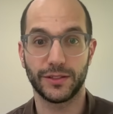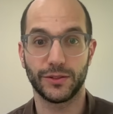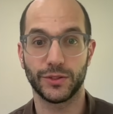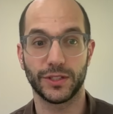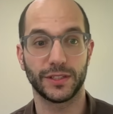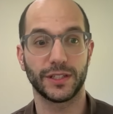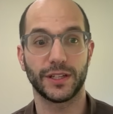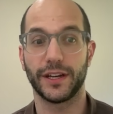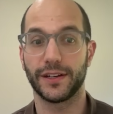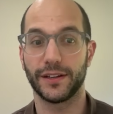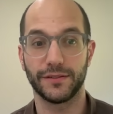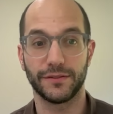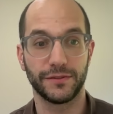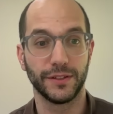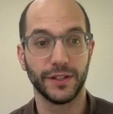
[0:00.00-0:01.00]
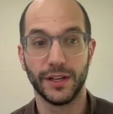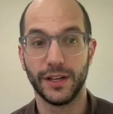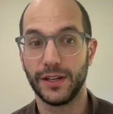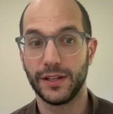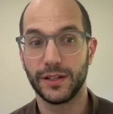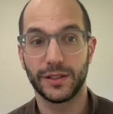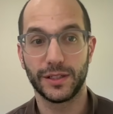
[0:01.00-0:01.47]
There's a ton of
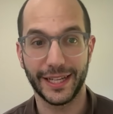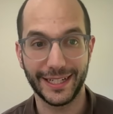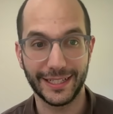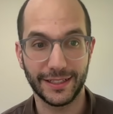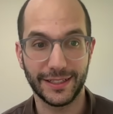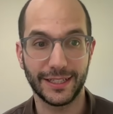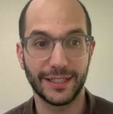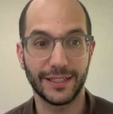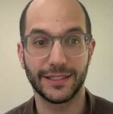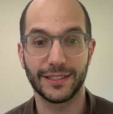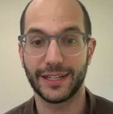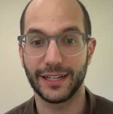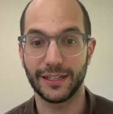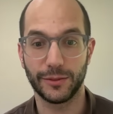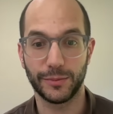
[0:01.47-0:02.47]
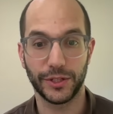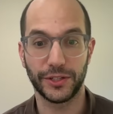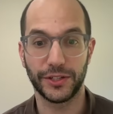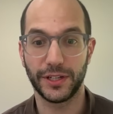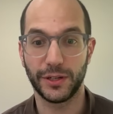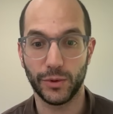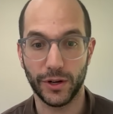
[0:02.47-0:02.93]
latency,
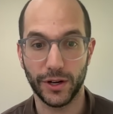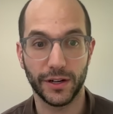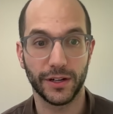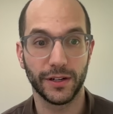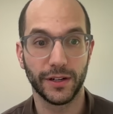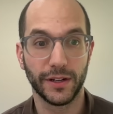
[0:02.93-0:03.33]
scalability work,